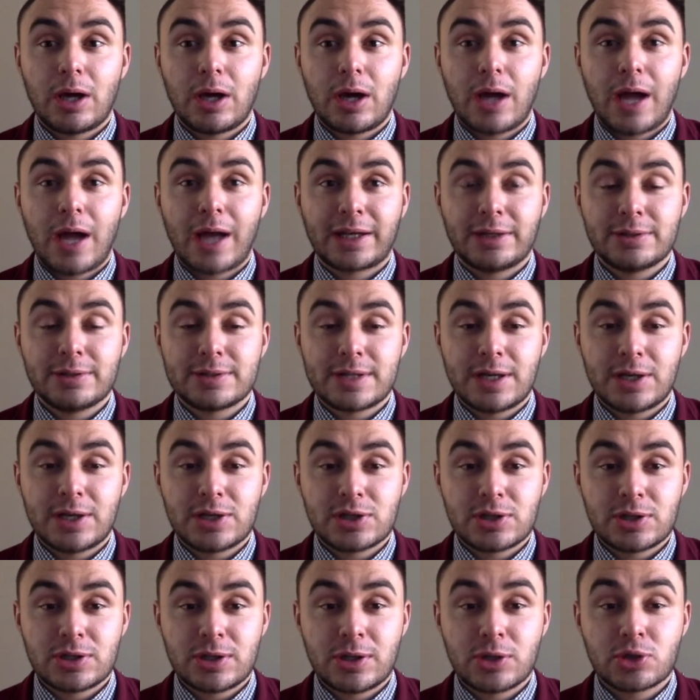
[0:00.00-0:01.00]

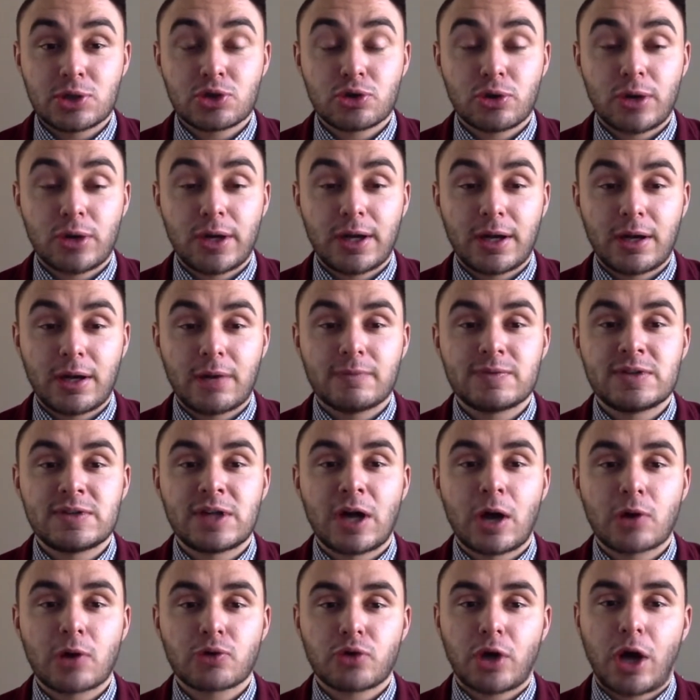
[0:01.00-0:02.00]
accusation and trade of
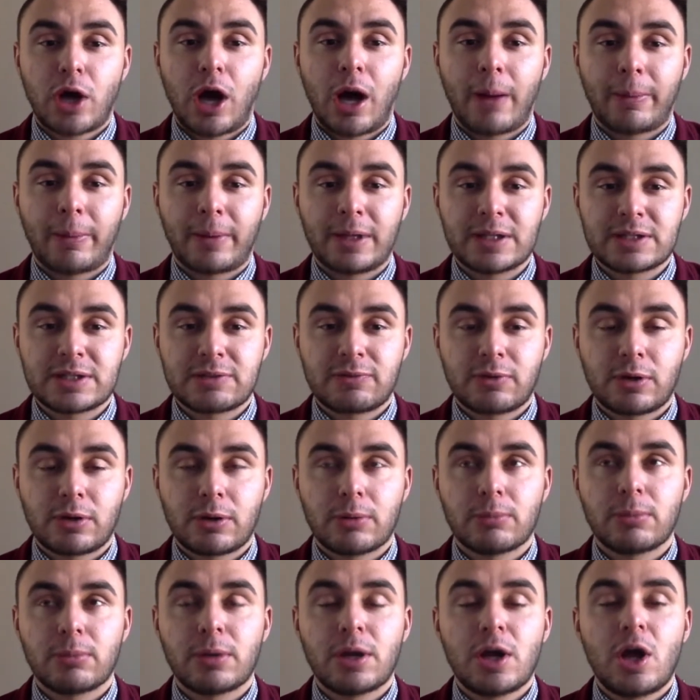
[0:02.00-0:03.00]
DeAndre Hopkins
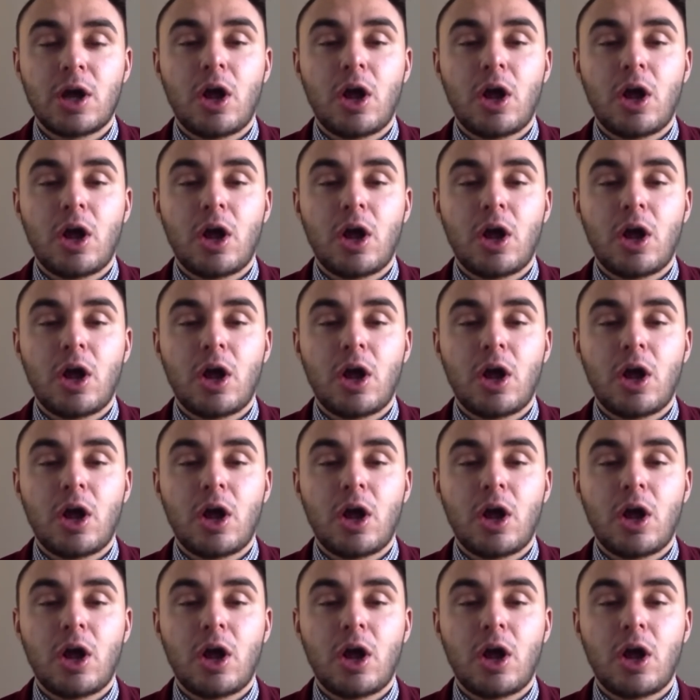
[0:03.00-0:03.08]
from